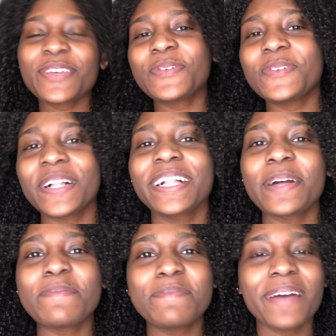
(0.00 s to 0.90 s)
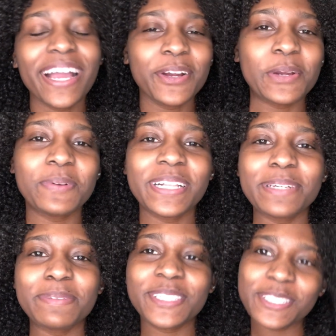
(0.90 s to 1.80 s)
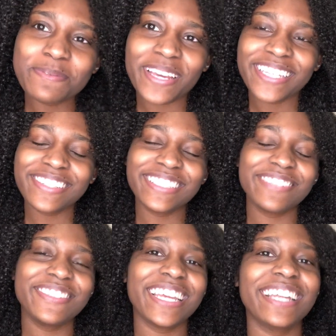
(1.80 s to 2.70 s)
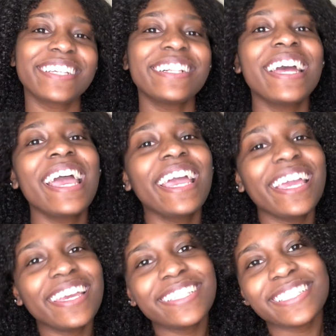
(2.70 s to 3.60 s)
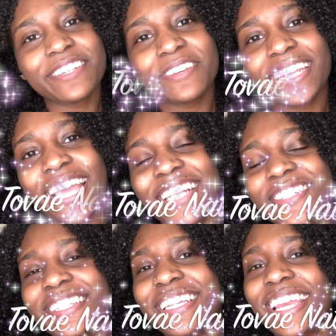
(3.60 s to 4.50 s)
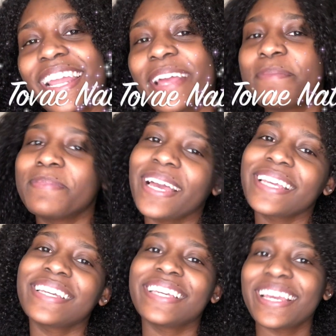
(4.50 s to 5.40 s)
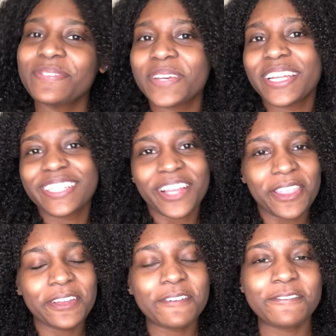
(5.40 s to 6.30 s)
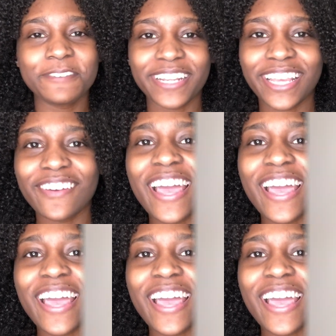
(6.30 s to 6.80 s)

Welcome back or welcome to my YouTube channel. It's Tovae.Naturally and I'm back again with another video.